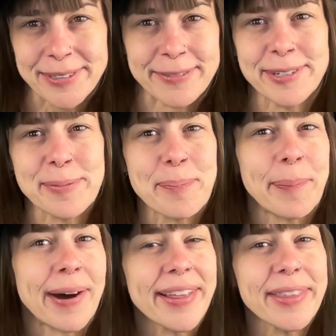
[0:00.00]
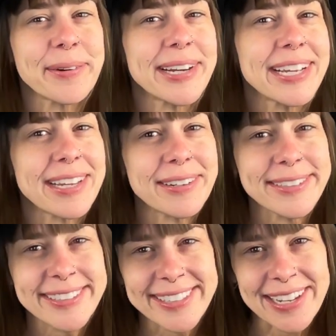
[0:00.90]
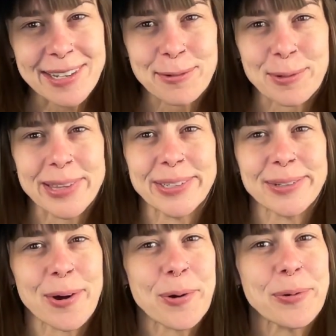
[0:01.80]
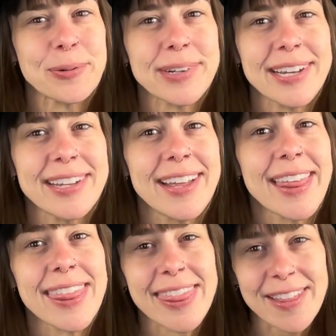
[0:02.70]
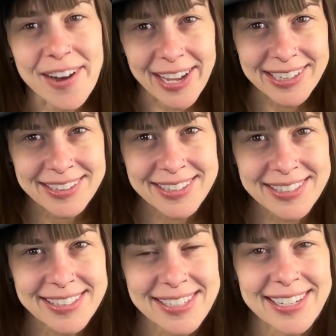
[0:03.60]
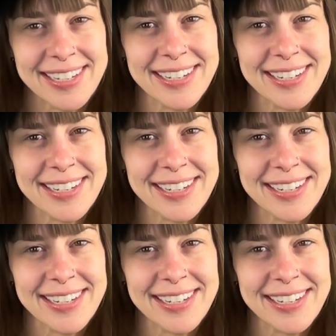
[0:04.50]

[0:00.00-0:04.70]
if you're bothering yourself with your own thoughts,